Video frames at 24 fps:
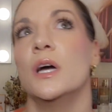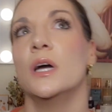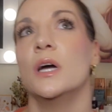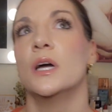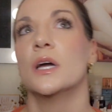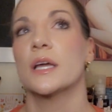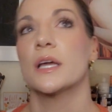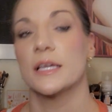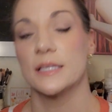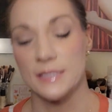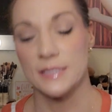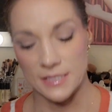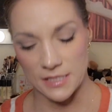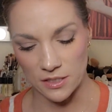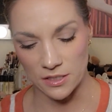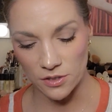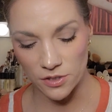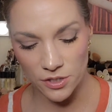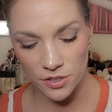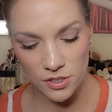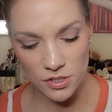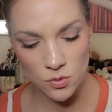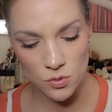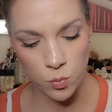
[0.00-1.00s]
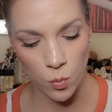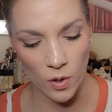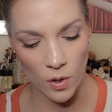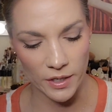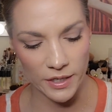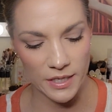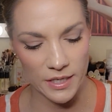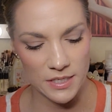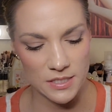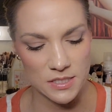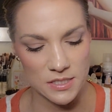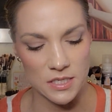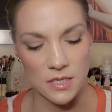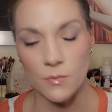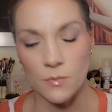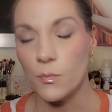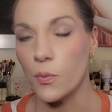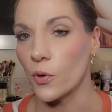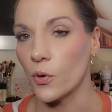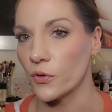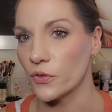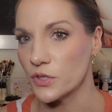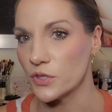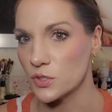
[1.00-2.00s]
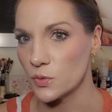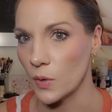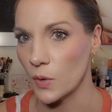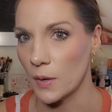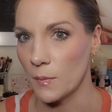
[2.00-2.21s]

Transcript: concealers. One is the Born This Way